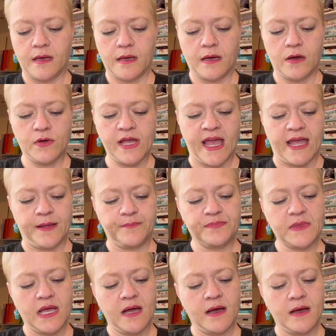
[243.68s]
Okay.
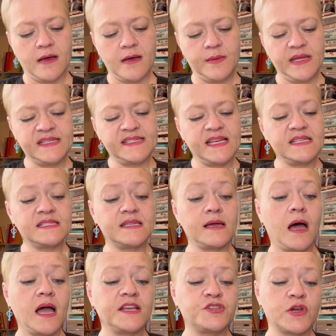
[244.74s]
It says the
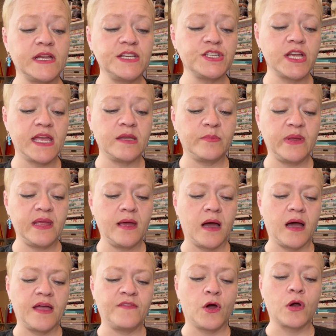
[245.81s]
hydrangea and
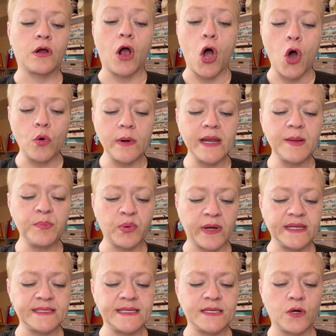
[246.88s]
beehive are already
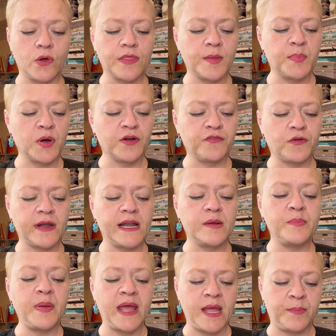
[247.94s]
printed on the
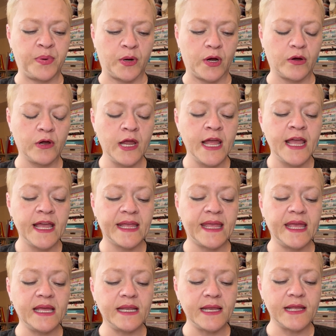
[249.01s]
perforated paper.
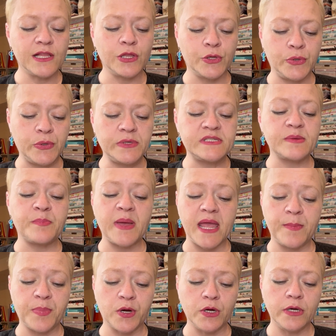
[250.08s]
Kit includes
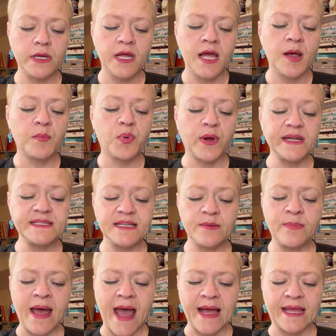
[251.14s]
paper, printed
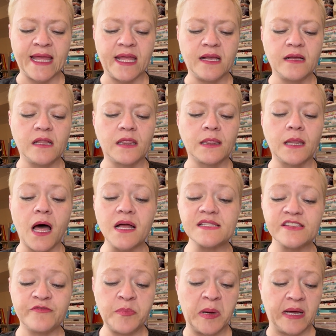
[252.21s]
backing, lots
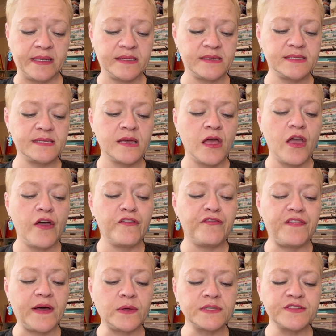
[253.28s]
of buttons,
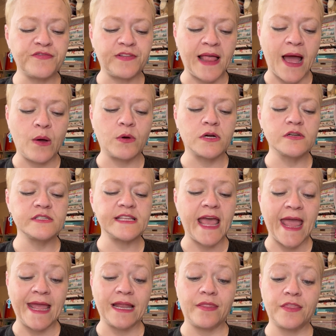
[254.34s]
felt flowers,
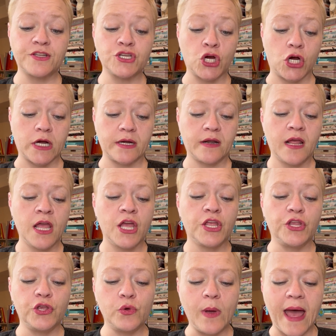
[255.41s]
and the chart.
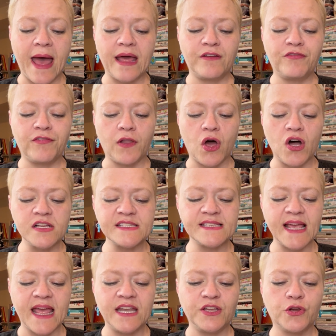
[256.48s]
You add floss
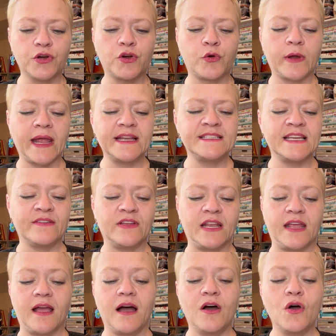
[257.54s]
and your
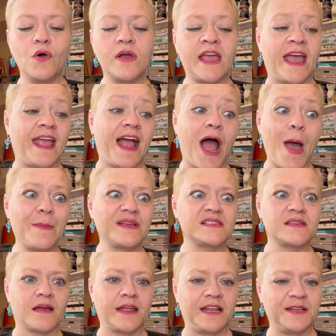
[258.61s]
creativity. Okay, I'm
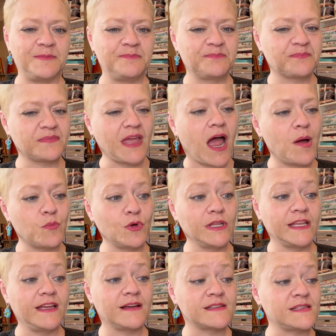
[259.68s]
excited. I'm
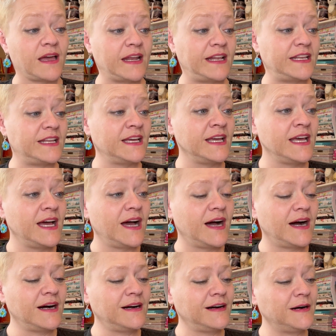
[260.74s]
really excited.
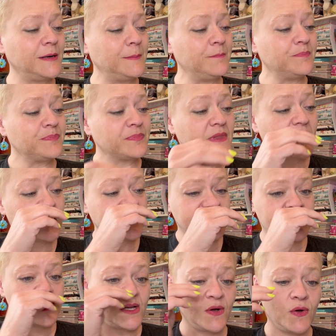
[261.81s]

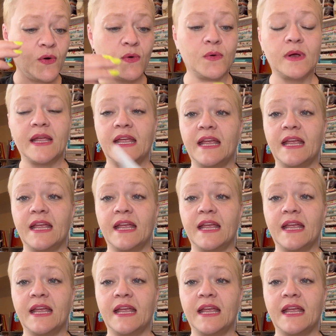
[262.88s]
So